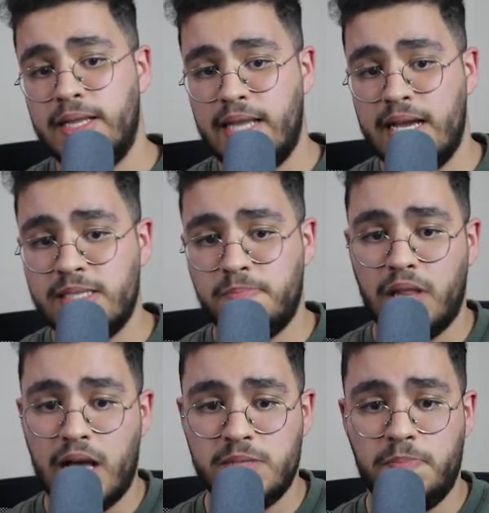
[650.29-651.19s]
Dex
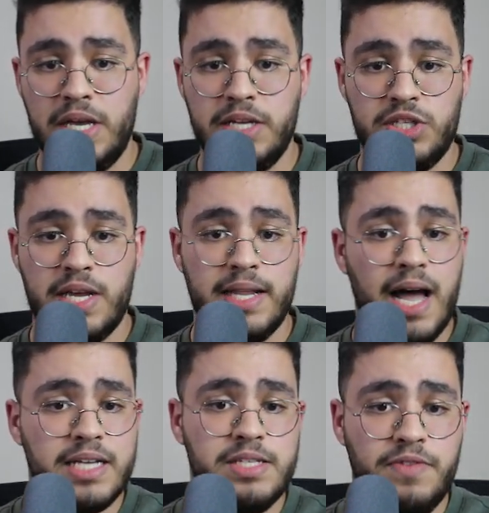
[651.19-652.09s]
Plus page and
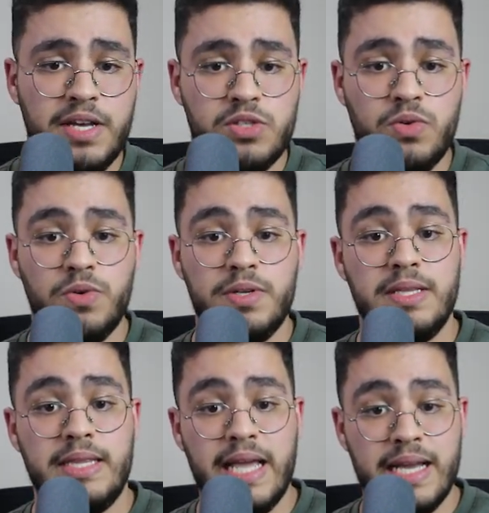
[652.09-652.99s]
activate your
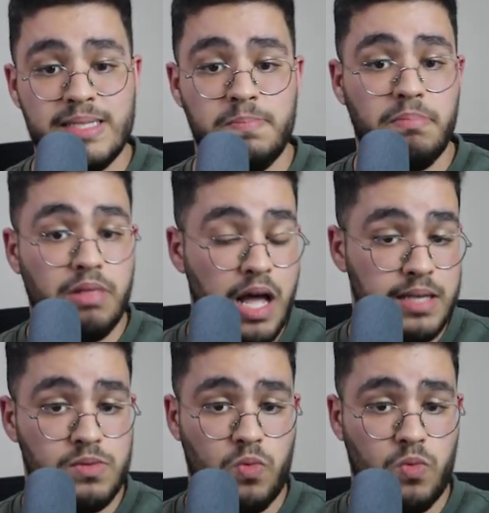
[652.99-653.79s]
Dex Plus